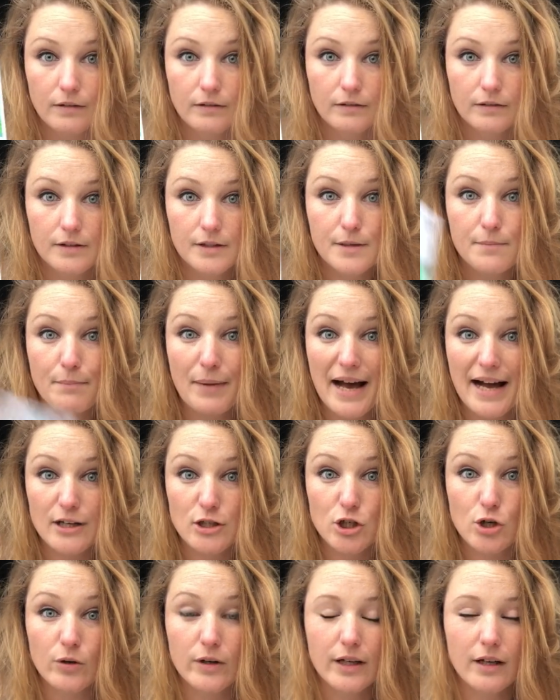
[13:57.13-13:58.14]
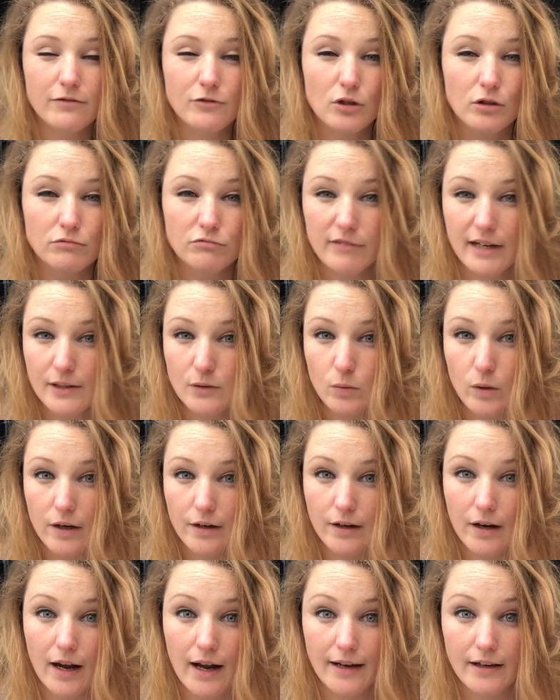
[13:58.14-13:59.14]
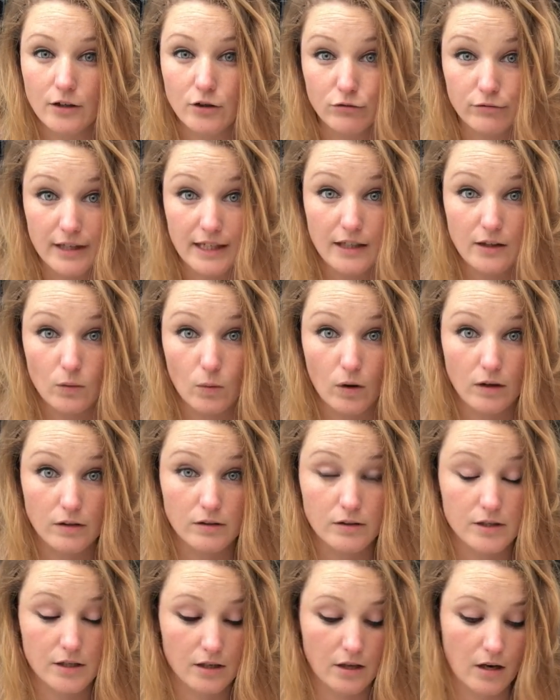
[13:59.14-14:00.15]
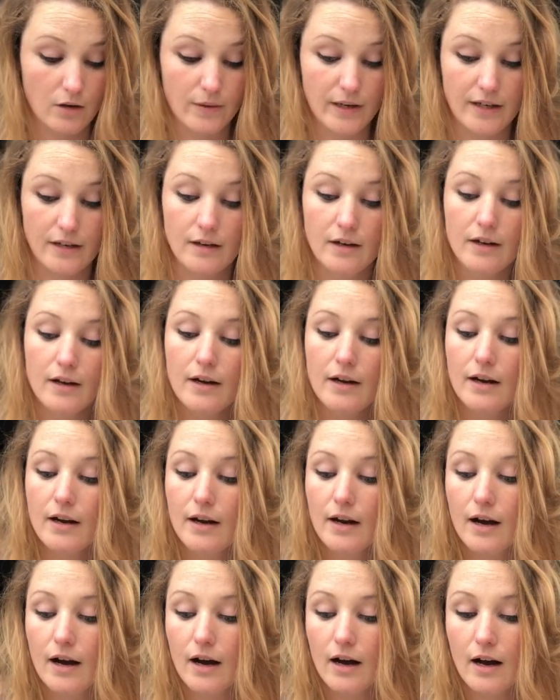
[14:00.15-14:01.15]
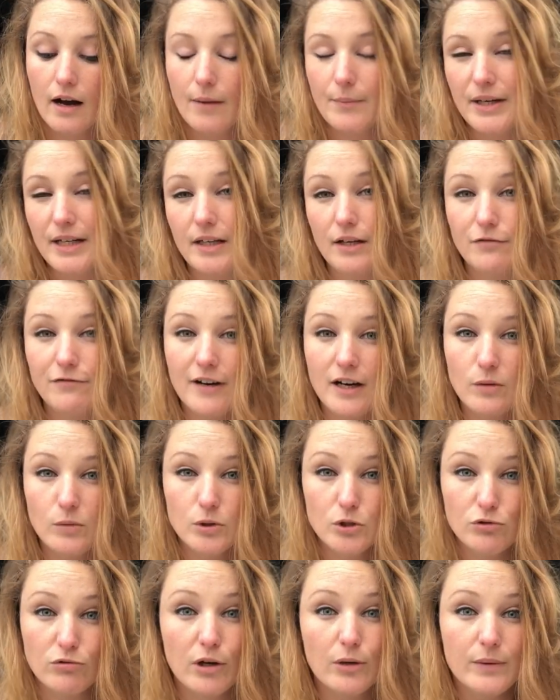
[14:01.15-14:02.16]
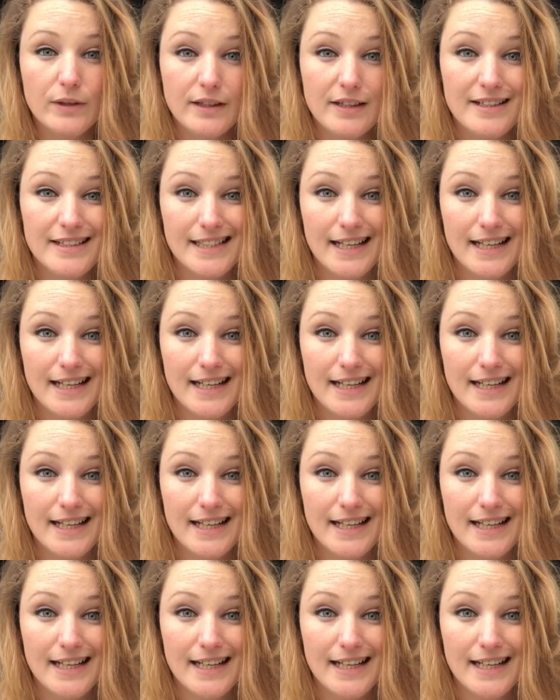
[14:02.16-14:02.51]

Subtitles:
some pak choi. I've got a red one and a green one to go in. I mean, if I was growing these